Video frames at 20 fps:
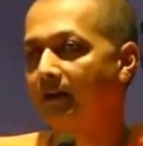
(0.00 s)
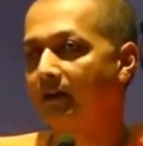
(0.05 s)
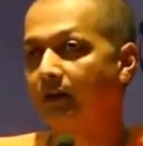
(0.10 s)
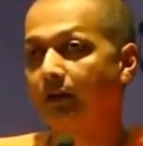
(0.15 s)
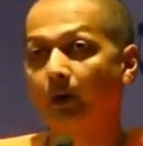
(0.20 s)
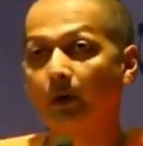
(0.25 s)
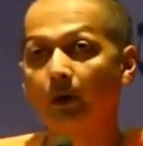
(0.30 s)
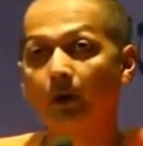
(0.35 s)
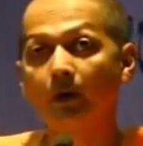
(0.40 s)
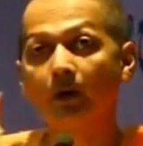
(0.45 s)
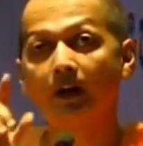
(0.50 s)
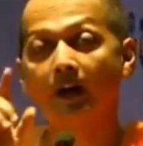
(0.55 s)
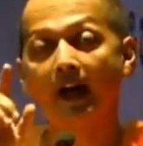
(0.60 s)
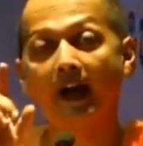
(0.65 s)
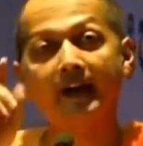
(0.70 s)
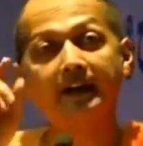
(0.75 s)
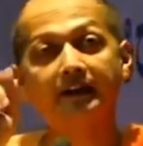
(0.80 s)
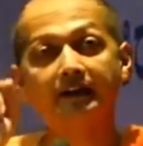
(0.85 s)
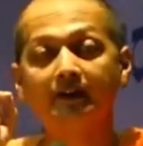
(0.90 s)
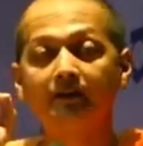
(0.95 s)
So,
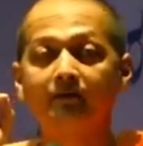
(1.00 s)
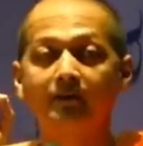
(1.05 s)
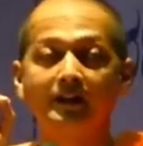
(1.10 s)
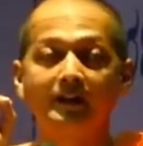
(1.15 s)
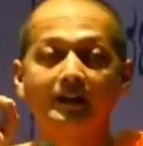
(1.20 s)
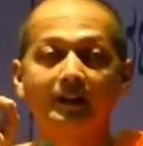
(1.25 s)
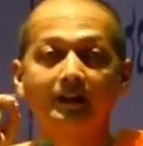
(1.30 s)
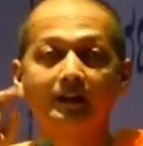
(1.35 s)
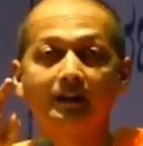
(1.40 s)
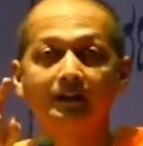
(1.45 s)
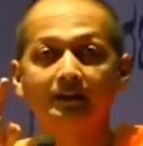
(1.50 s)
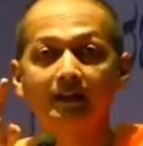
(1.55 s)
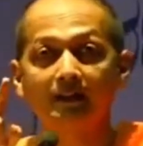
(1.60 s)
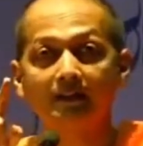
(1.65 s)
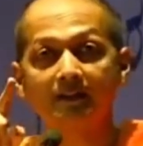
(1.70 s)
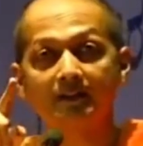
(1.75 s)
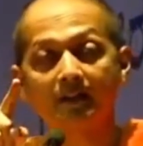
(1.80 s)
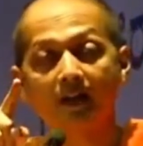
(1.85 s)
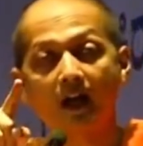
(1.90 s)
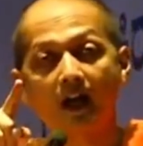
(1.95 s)
active reading,
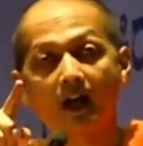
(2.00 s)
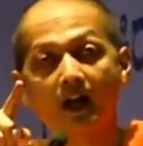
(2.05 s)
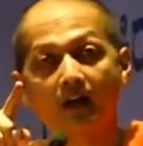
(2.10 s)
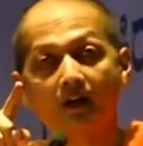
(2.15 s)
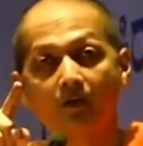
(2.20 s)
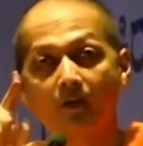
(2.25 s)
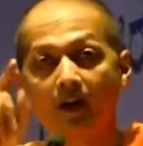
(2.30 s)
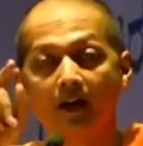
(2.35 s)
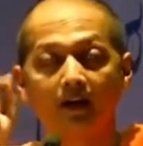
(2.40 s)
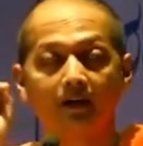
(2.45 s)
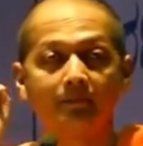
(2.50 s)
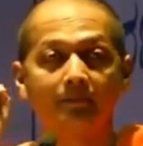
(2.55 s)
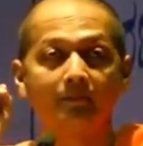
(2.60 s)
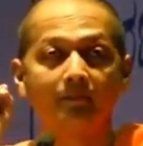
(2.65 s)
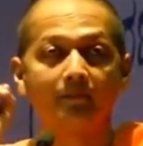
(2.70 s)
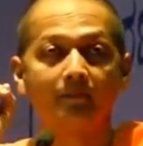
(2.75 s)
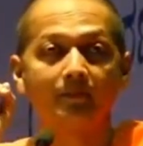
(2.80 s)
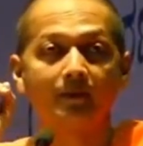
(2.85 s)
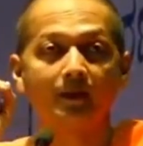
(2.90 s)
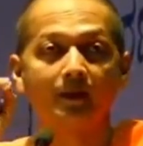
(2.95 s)
that is R1.
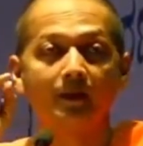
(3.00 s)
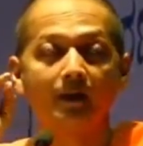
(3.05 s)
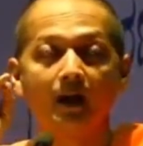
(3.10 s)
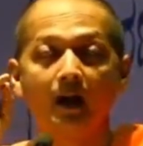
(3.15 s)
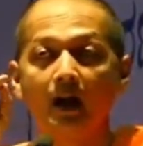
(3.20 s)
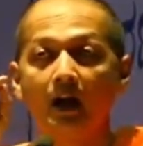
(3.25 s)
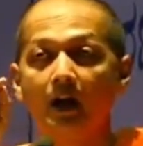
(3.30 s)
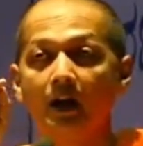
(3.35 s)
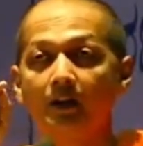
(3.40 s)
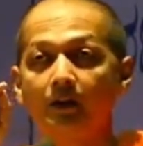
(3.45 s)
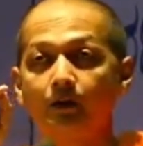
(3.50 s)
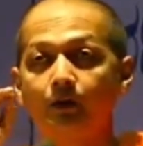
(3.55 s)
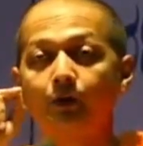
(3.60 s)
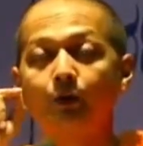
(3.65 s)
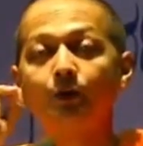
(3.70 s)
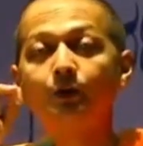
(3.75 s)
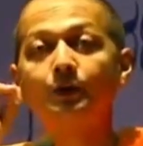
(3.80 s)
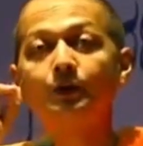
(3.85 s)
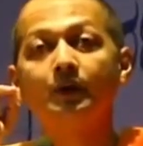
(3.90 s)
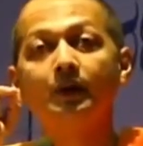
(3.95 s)

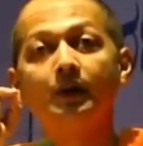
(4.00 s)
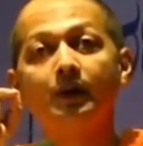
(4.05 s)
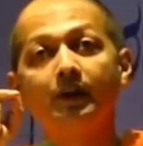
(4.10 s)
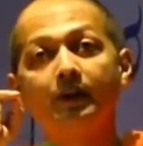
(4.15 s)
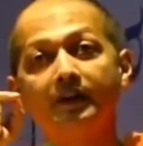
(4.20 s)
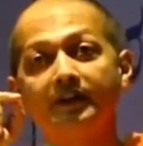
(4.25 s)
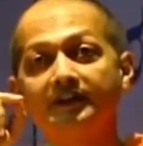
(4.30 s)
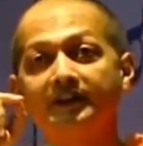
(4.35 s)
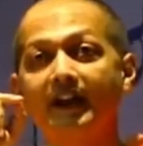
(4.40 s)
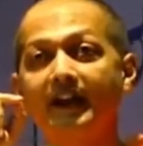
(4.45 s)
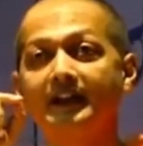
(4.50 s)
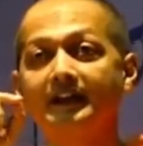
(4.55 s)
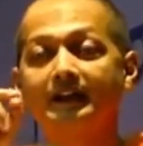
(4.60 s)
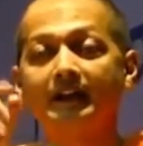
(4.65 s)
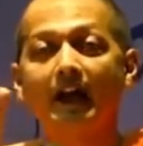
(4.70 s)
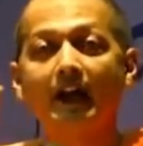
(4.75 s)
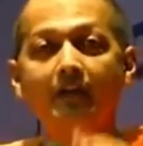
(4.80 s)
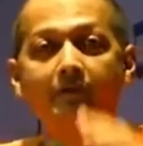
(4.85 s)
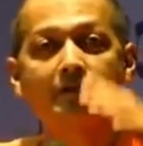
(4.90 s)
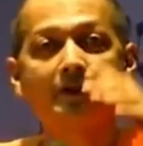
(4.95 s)
R2,
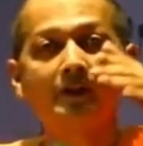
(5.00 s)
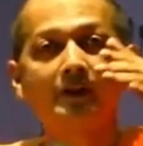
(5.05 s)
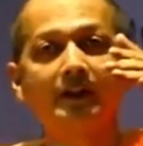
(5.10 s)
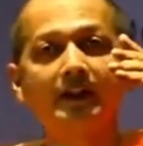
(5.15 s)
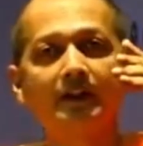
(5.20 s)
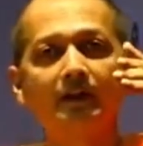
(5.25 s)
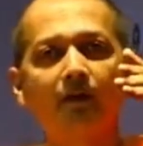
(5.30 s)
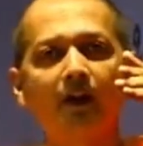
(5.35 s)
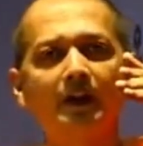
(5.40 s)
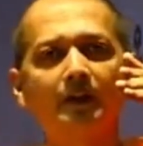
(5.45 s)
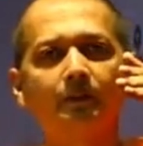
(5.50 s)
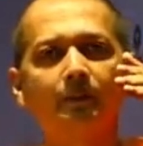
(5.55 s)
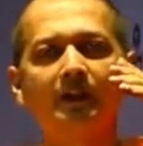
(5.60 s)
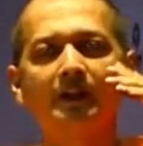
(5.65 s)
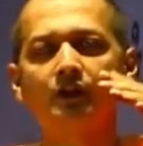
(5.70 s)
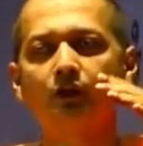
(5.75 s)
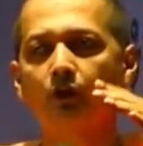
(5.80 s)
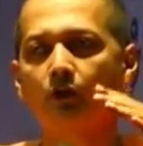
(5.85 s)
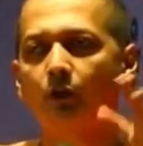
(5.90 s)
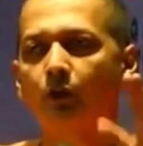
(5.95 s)
recite. After reading 1
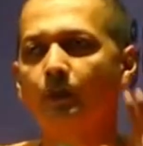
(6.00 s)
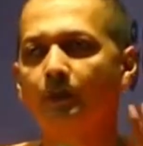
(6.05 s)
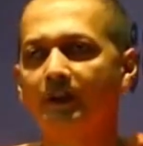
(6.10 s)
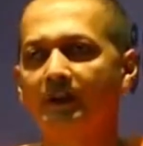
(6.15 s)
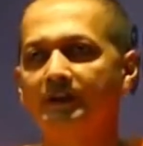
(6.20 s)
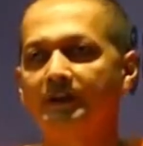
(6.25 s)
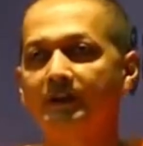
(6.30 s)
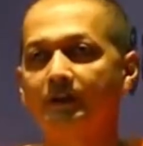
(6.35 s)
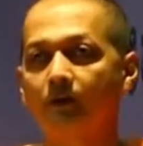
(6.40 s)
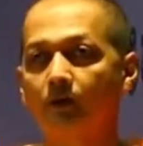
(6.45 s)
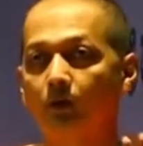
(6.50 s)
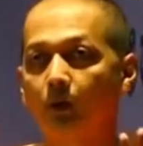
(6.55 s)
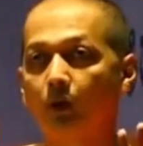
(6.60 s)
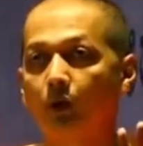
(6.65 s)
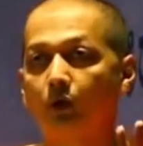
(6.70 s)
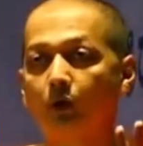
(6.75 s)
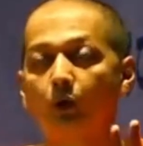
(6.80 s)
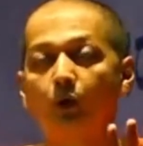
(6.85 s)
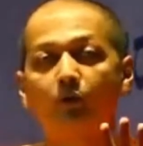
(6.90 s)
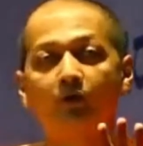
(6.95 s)
page or 2 pages,
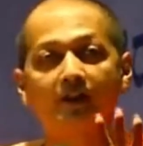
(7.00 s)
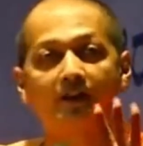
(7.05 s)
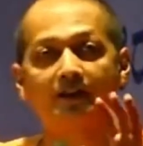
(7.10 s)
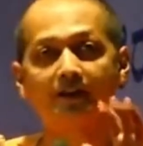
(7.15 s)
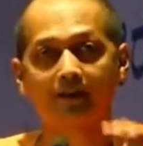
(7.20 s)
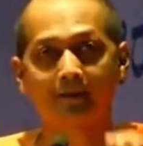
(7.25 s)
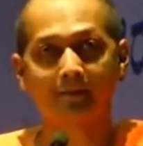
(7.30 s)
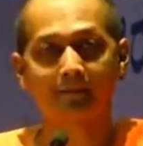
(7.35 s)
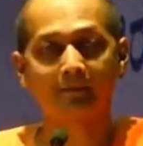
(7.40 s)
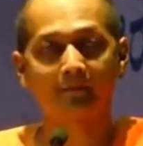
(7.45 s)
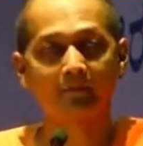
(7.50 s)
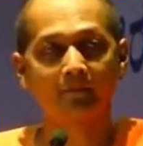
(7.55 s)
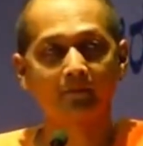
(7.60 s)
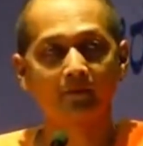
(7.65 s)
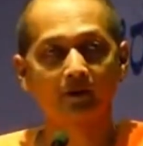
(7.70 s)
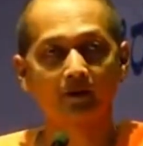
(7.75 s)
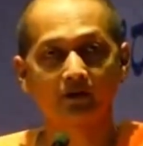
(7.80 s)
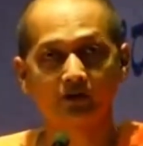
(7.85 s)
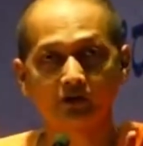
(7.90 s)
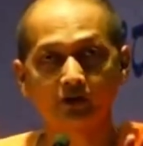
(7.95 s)
don't go further.
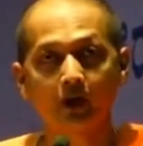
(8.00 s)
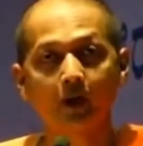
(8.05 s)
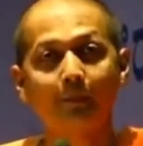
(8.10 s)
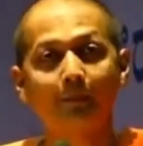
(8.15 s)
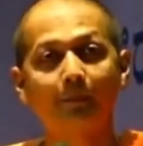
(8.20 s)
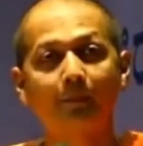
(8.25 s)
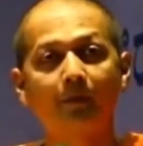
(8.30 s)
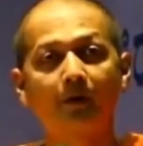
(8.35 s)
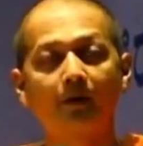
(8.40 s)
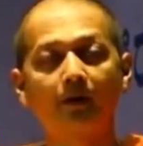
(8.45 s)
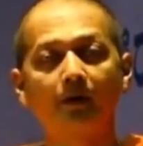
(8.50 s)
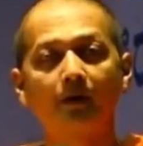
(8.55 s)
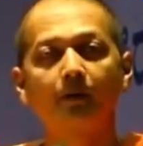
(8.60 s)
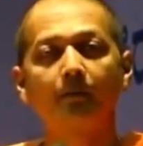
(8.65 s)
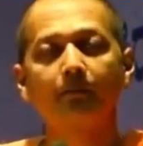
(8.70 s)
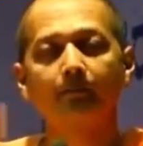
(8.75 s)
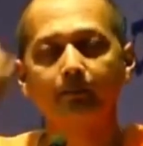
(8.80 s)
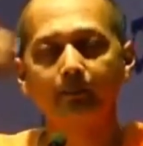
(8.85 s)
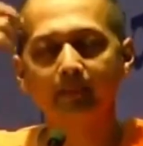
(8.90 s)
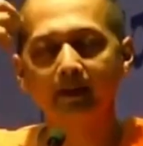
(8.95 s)
Stop.
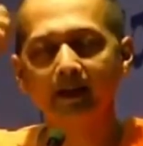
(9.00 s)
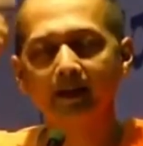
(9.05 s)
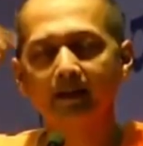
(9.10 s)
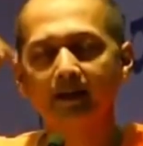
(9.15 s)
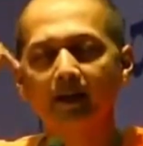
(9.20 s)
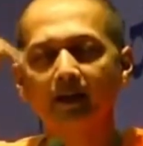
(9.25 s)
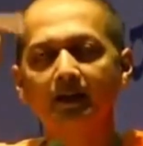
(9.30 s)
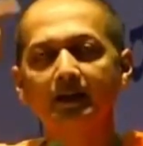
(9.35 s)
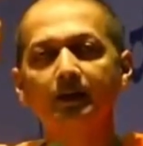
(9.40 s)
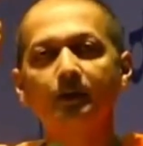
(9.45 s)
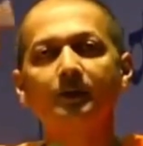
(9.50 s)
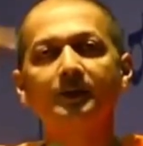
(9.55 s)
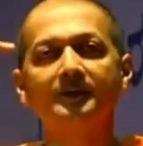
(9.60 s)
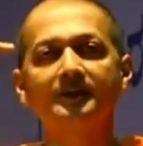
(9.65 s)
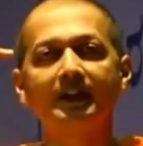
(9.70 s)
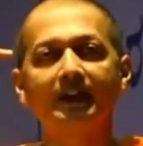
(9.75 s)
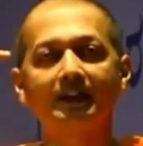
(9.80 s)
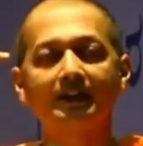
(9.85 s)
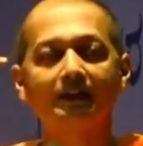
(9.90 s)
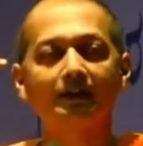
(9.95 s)
Mentally you
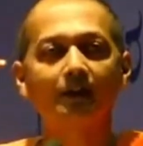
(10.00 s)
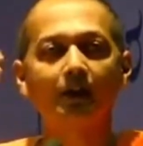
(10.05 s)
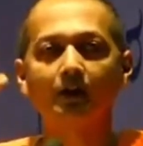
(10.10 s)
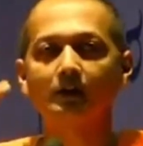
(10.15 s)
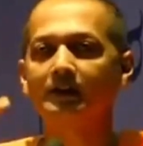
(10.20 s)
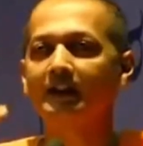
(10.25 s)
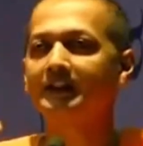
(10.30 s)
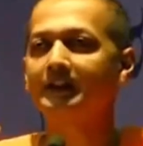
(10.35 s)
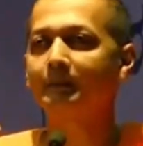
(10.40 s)
recite. Not